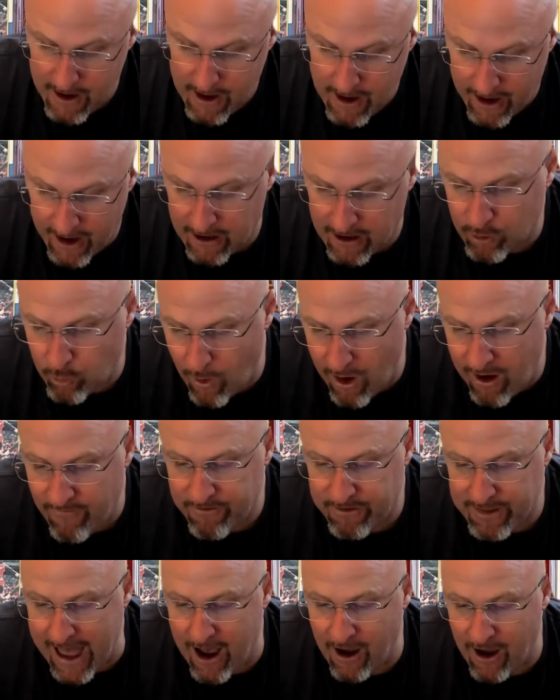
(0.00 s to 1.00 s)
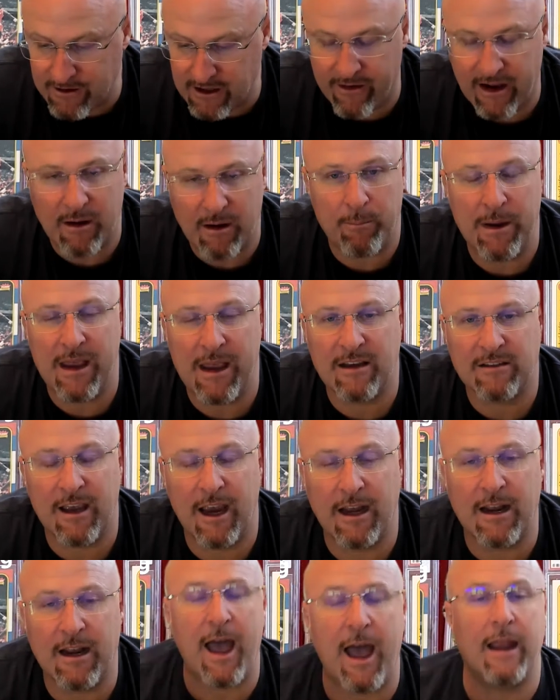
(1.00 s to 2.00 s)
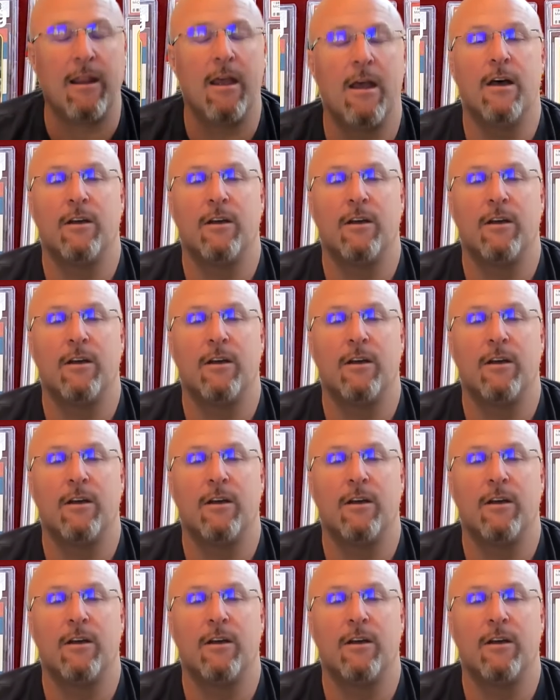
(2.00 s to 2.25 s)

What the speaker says: and 12,000 have got a PSA 9.